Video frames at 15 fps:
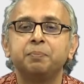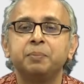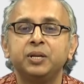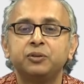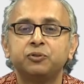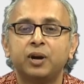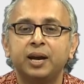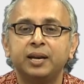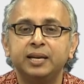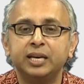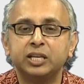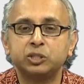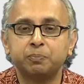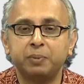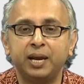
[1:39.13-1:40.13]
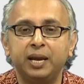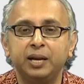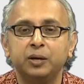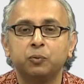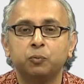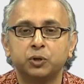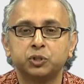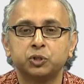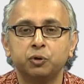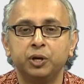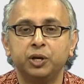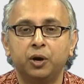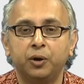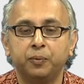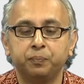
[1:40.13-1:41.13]
me try and explain what's
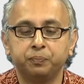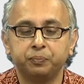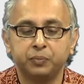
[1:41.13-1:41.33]
going on.